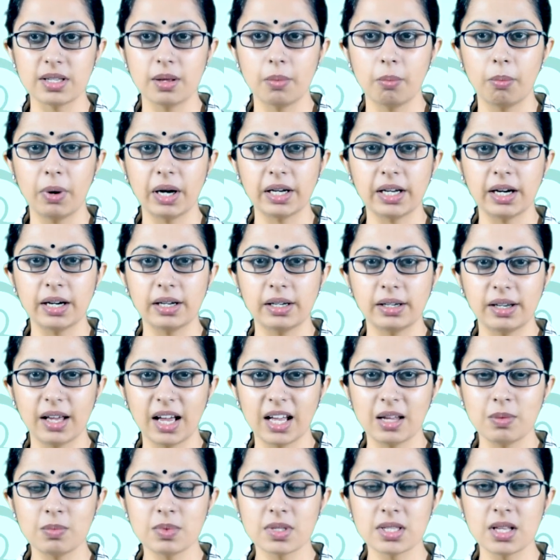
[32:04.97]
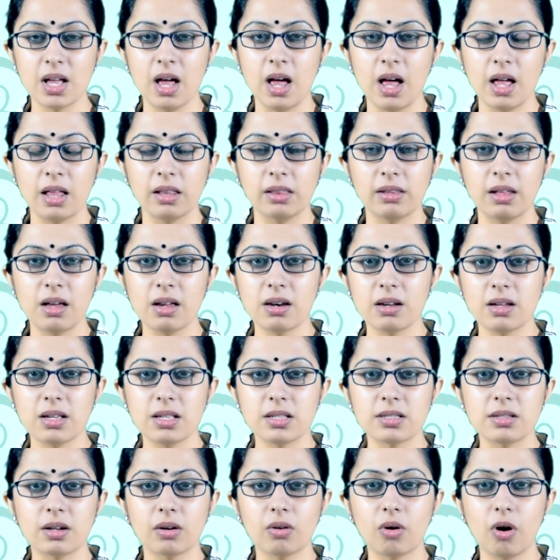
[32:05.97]
but at times there
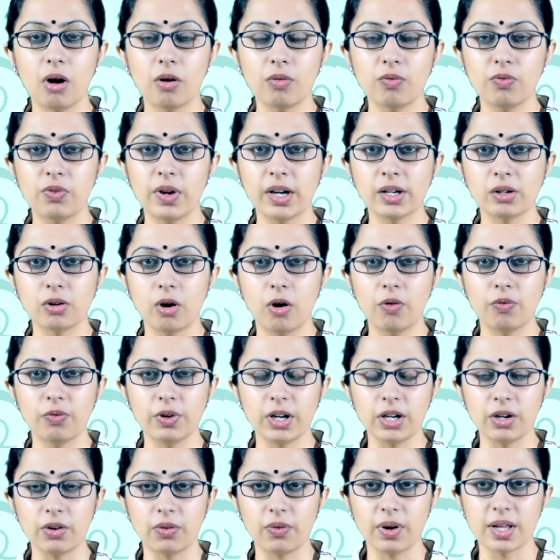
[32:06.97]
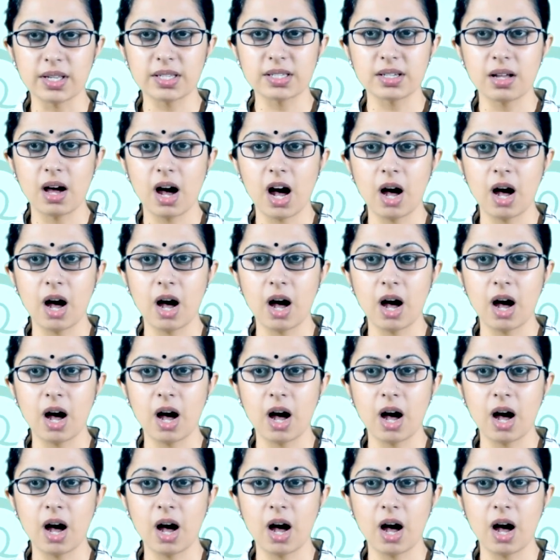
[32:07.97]
is a conflict of interest